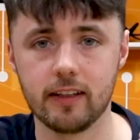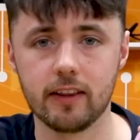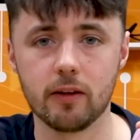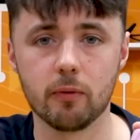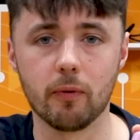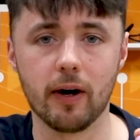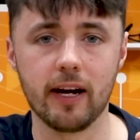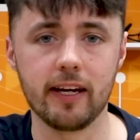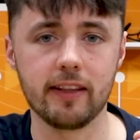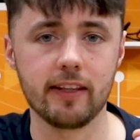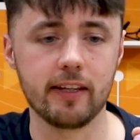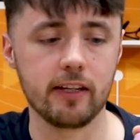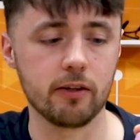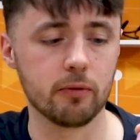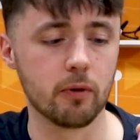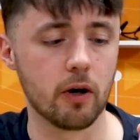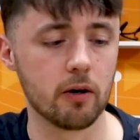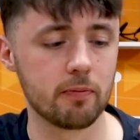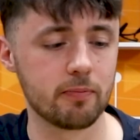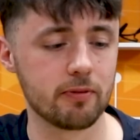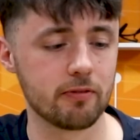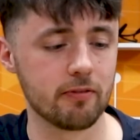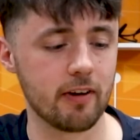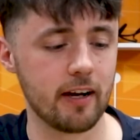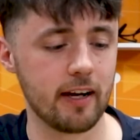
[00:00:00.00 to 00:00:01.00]
The way that you
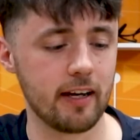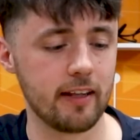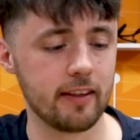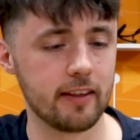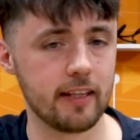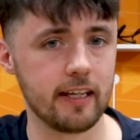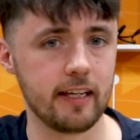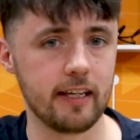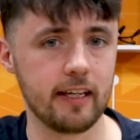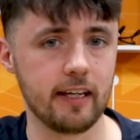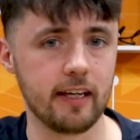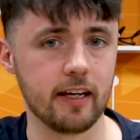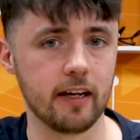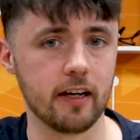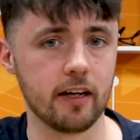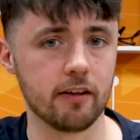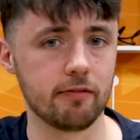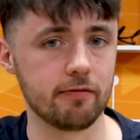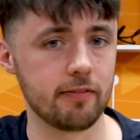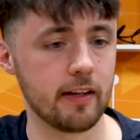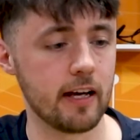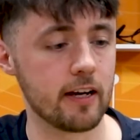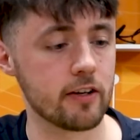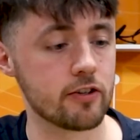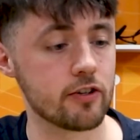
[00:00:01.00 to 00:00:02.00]
operate the
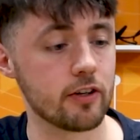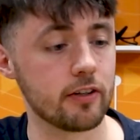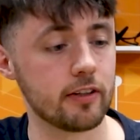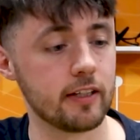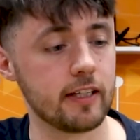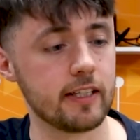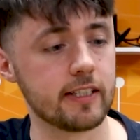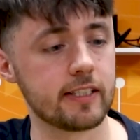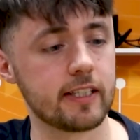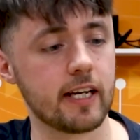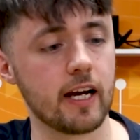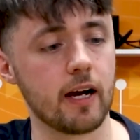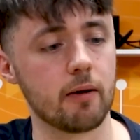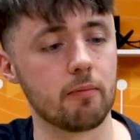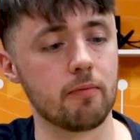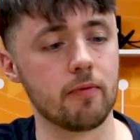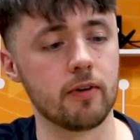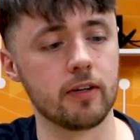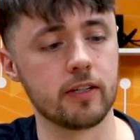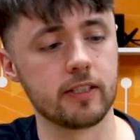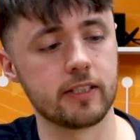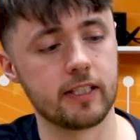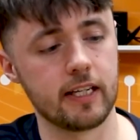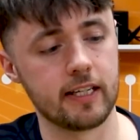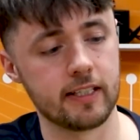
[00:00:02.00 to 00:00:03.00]
flash on these cameras